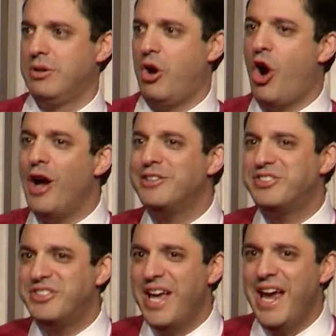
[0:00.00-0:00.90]
on
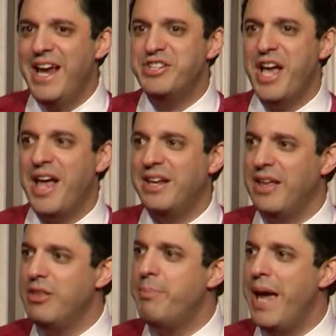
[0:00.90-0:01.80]
stage and
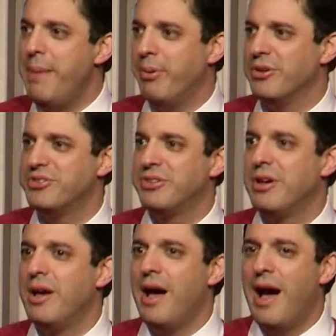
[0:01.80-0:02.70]
in the papers,
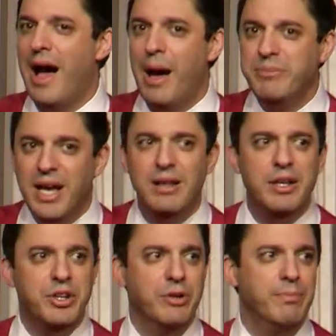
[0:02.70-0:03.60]
I'm
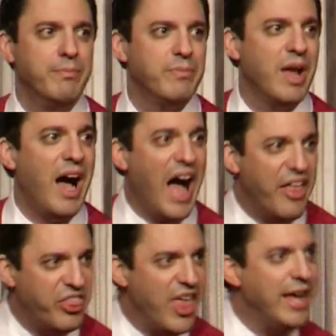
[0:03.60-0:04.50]
telling you, I
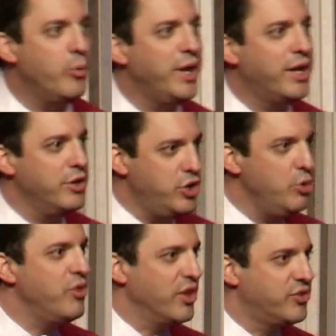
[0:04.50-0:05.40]
think we can do
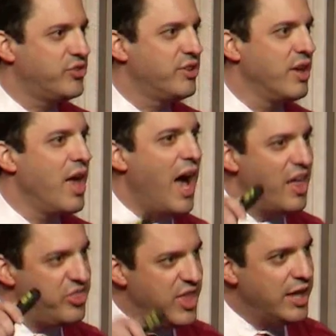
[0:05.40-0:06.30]
this. I
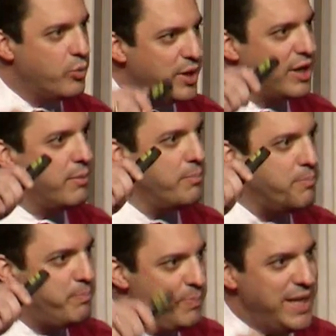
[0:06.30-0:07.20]
think we can
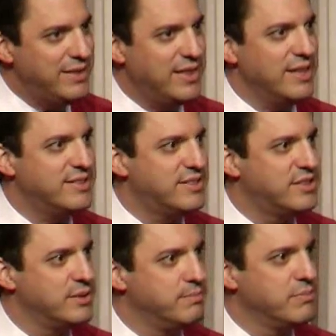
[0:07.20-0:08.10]
beat
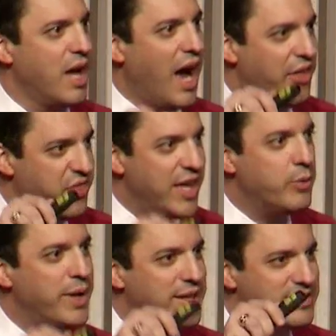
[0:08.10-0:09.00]
this. I think
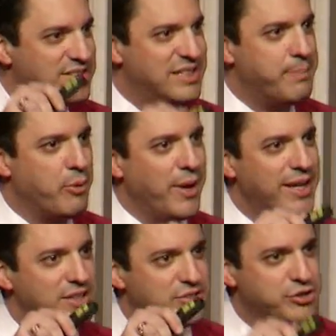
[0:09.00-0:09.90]
we can separate
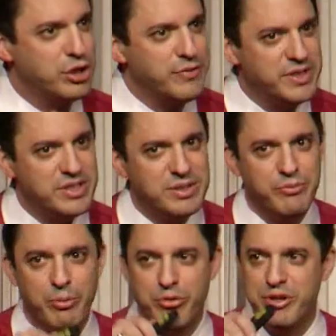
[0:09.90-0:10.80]
conservatism
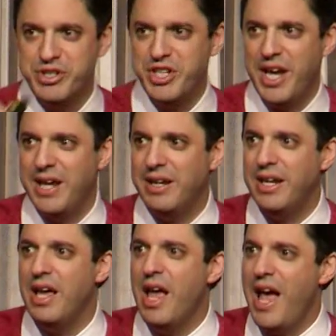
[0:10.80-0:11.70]
from
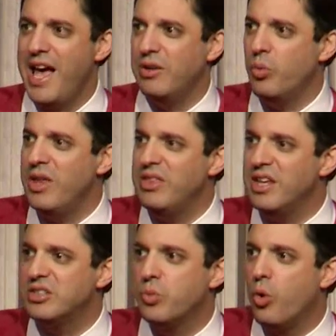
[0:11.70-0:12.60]
Christianity and win
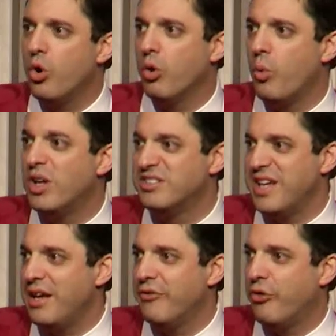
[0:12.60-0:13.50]
this war once
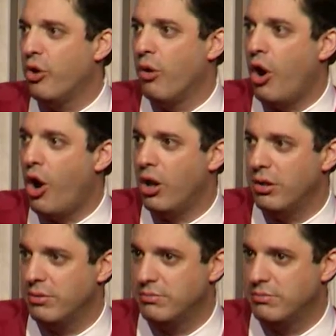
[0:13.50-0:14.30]
and for all.